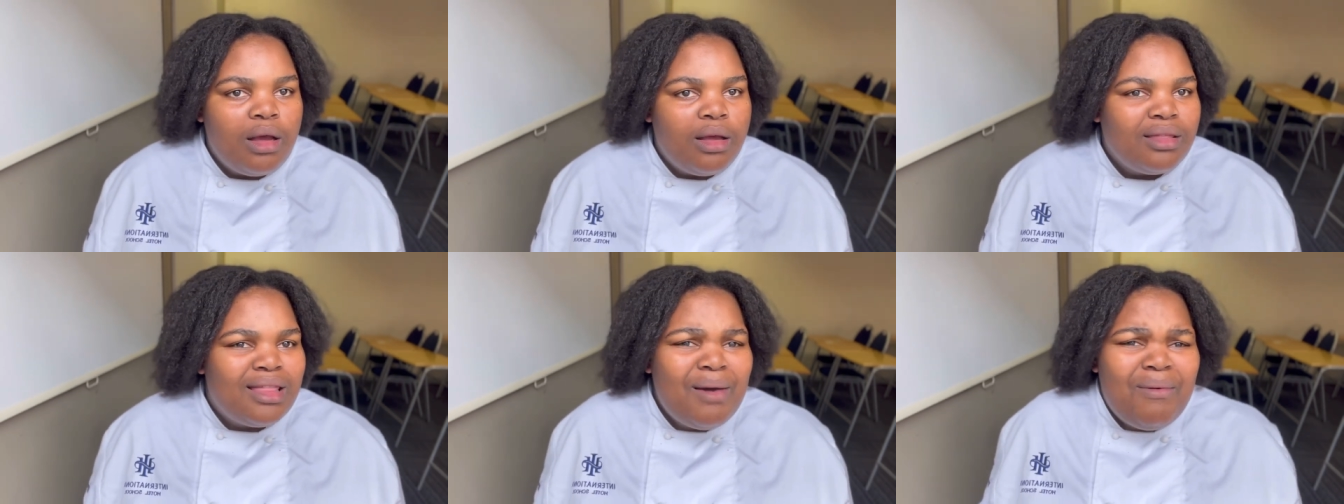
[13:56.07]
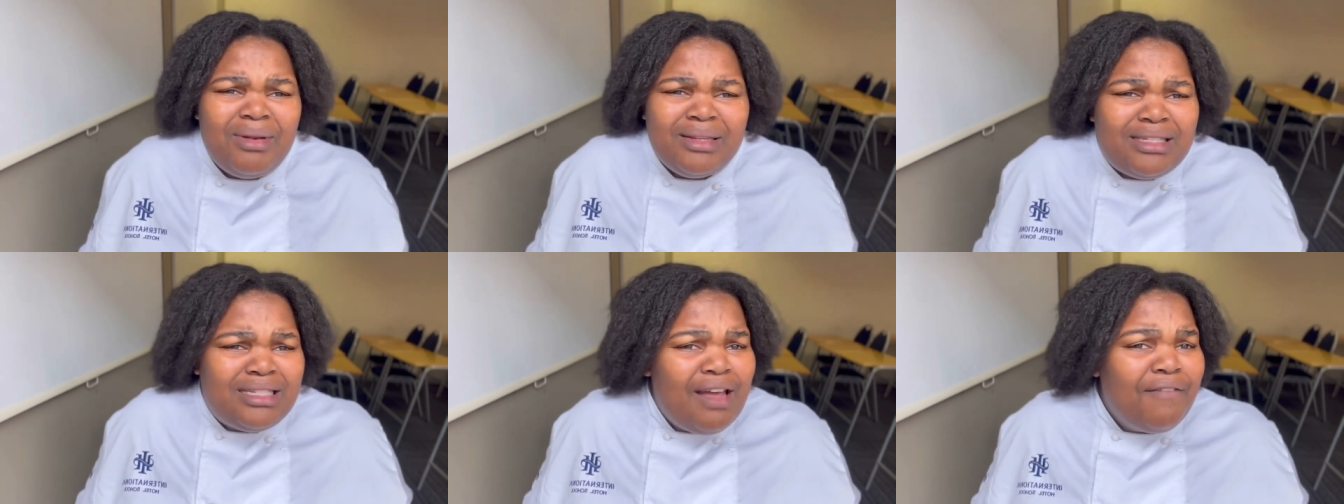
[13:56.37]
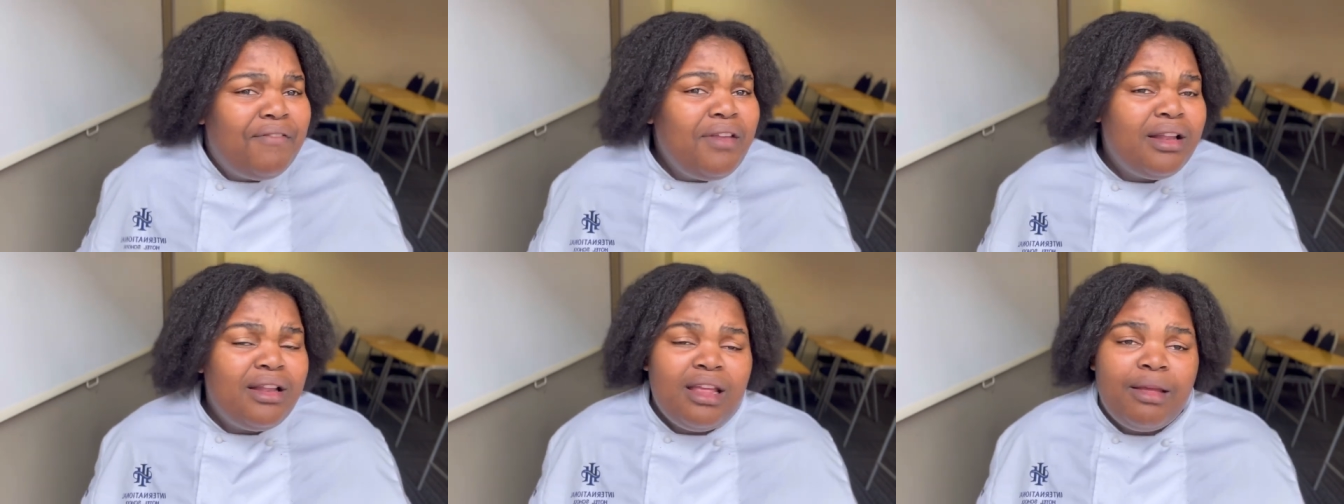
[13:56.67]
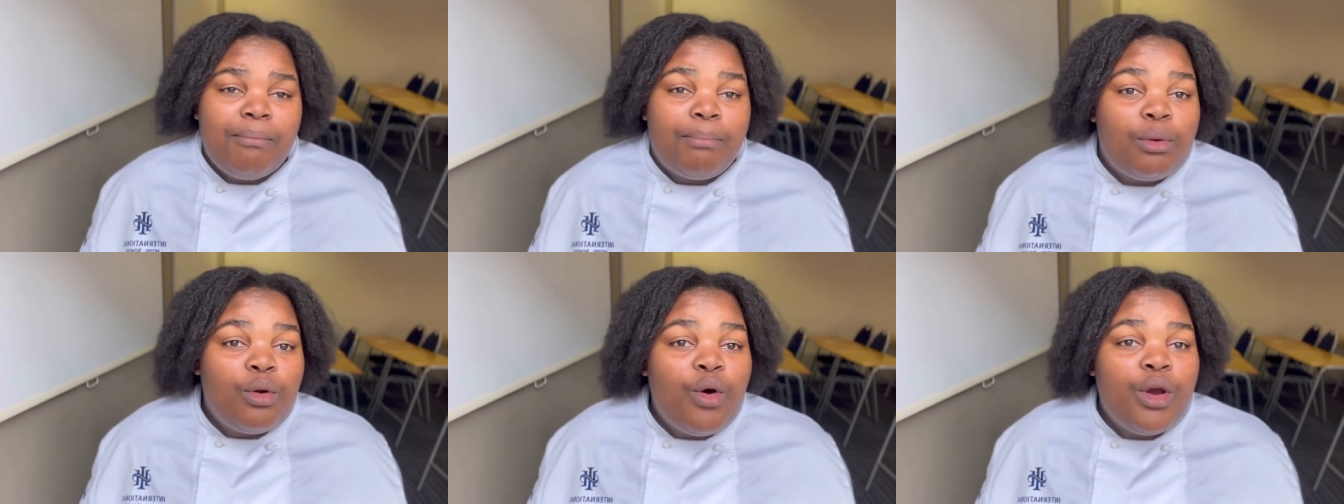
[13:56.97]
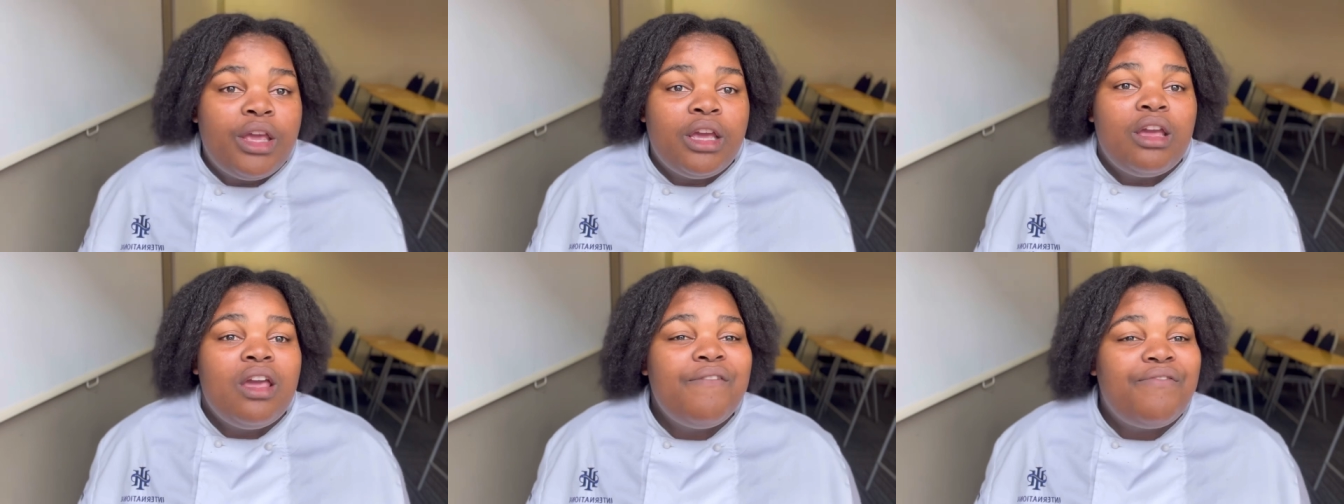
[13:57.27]
They will definitely employ
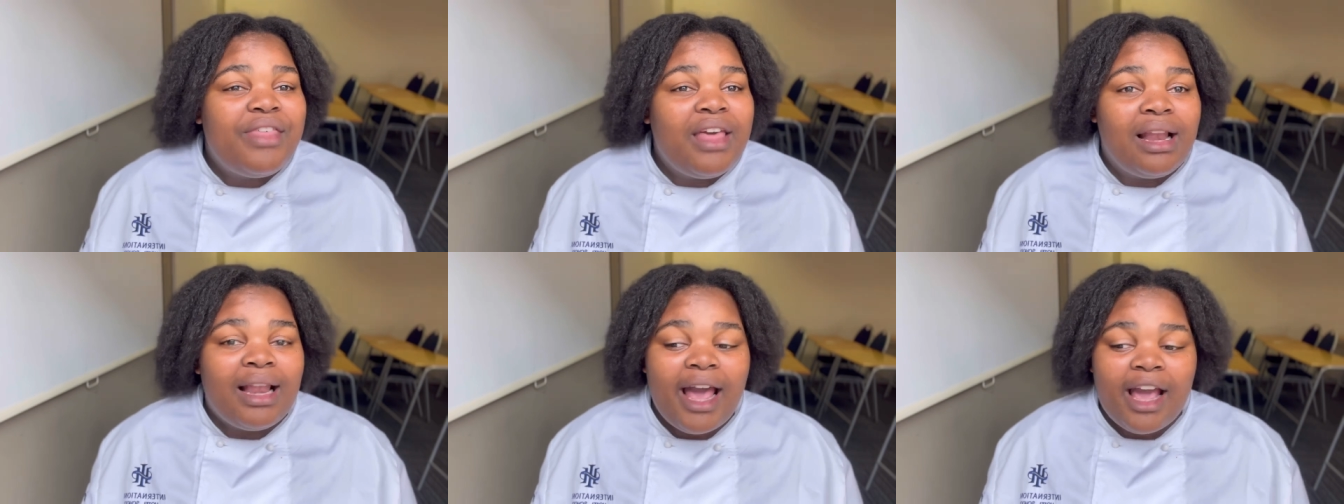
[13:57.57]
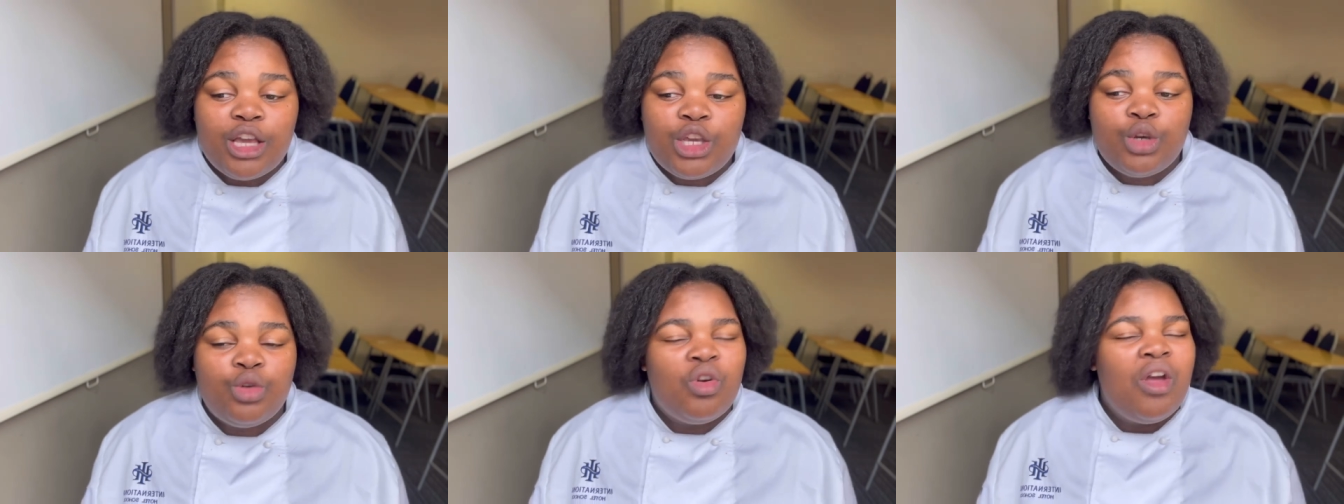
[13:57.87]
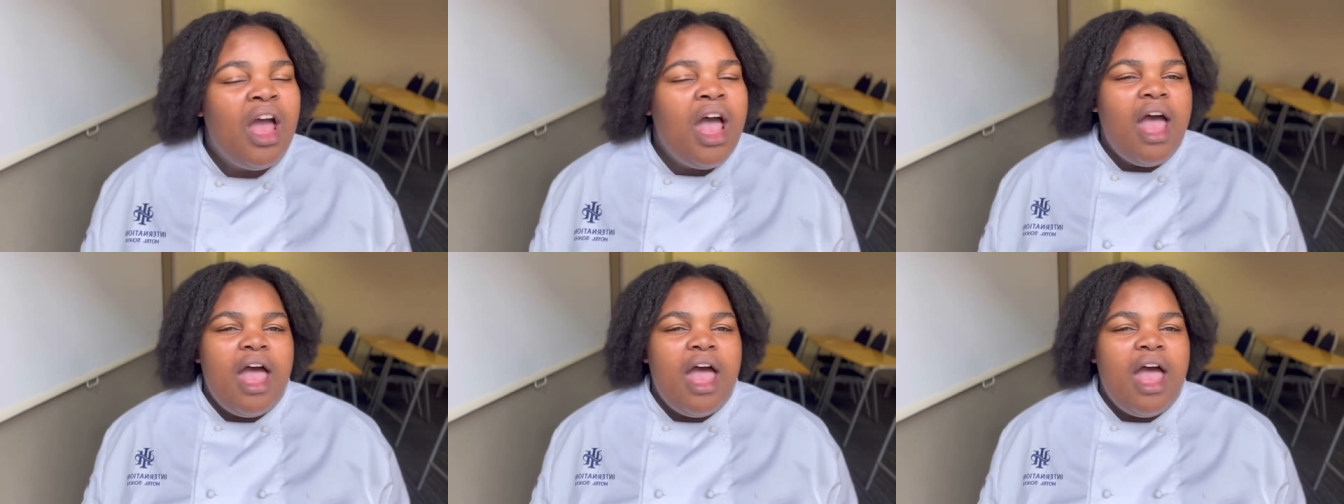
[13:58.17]
you if they like you.